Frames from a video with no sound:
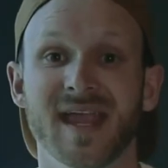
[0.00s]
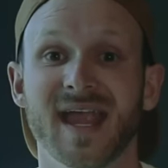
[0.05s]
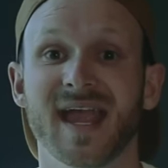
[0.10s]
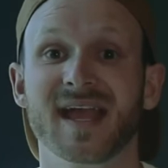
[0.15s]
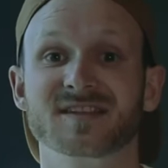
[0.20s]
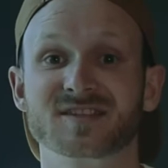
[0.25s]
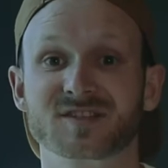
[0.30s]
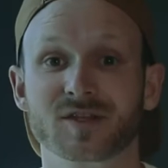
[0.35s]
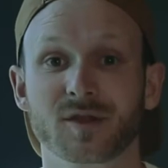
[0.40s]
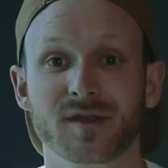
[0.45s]

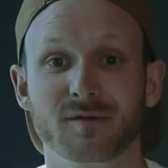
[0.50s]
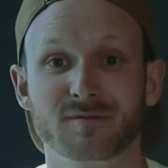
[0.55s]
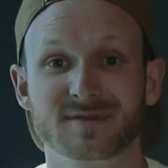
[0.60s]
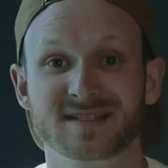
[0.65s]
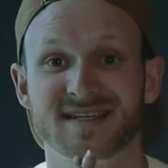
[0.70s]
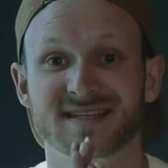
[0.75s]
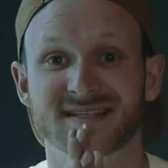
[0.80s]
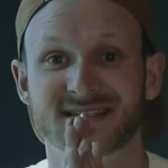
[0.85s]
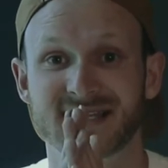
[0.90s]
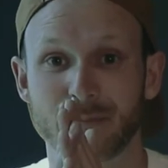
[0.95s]
And so there was
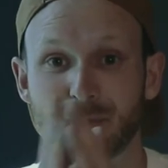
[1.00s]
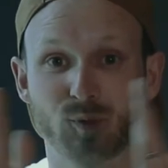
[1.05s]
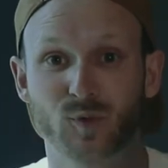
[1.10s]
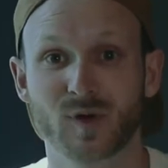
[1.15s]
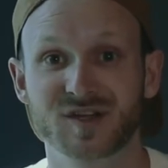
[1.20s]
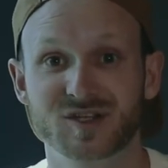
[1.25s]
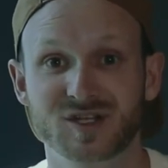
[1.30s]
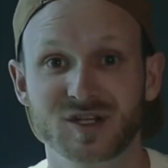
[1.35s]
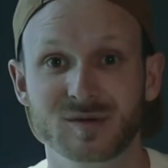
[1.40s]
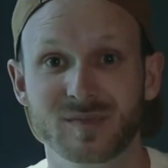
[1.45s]
a
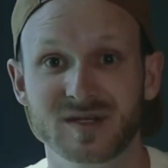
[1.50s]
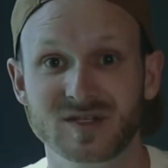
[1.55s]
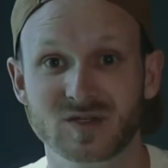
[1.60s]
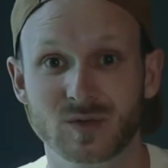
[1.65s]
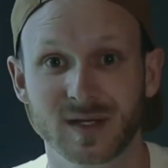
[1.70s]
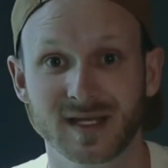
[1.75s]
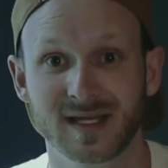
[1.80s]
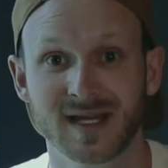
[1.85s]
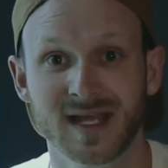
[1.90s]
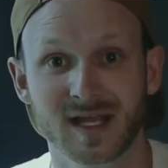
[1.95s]
separation
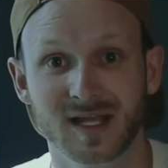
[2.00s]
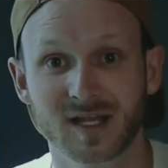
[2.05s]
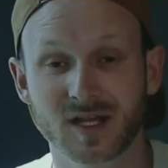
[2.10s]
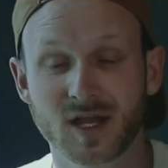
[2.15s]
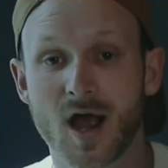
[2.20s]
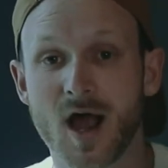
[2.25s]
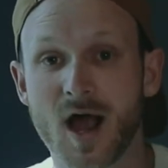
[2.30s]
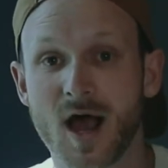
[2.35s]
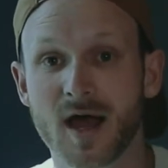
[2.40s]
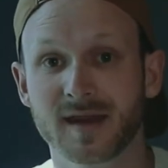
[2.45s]
between
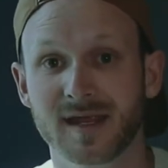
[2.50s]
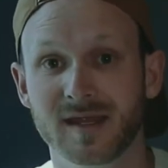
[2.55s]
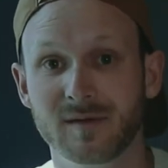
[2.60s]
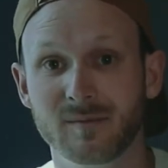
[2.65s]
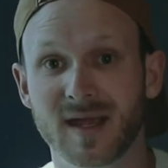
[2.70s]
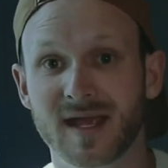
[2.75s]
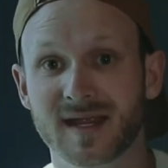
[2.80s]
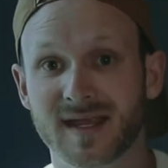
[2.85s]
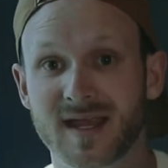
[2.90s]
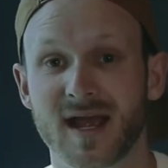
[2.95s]
God and
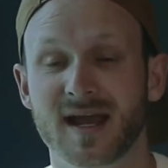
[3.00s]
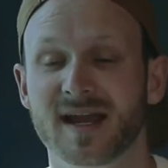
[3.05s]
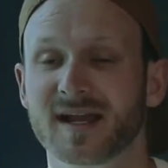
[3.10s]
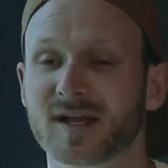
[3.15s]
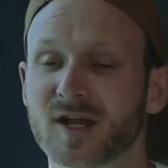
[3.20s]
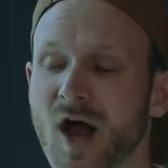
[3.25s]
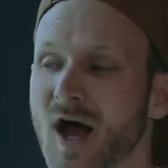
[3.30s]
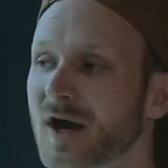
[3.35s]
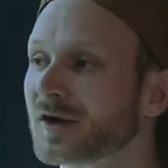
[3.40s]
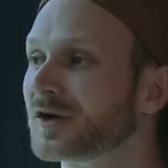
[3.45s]
mankind.
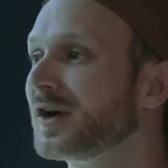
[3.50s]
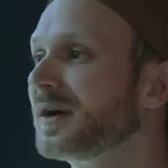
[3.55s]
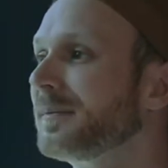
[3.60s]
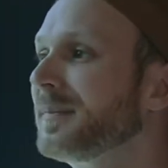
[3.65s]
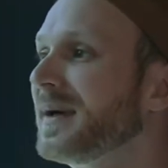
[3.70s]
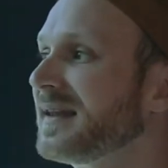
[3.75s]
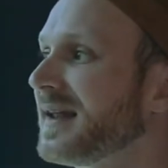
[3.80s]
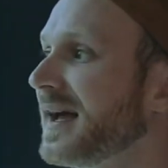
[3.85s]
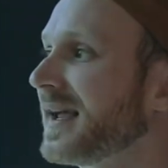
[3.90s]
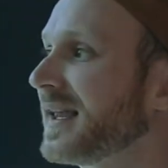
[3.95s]
And God could have
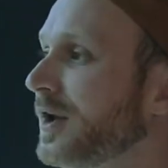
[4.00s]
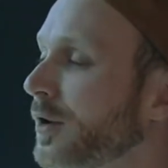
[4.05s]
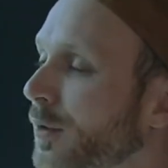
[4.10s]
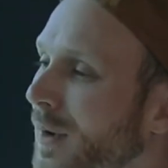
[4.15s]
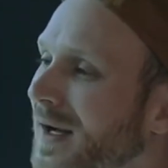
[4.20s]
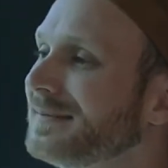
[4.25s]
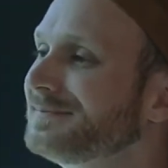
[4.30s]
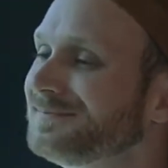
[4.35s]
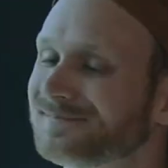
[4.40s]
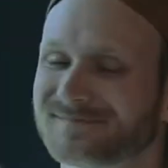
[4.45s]
been like, you know
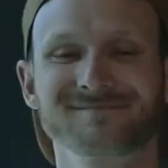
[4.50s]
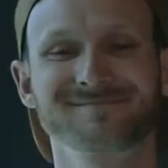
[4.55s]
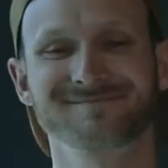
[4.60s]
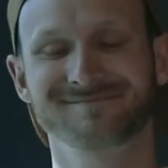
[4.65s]
what?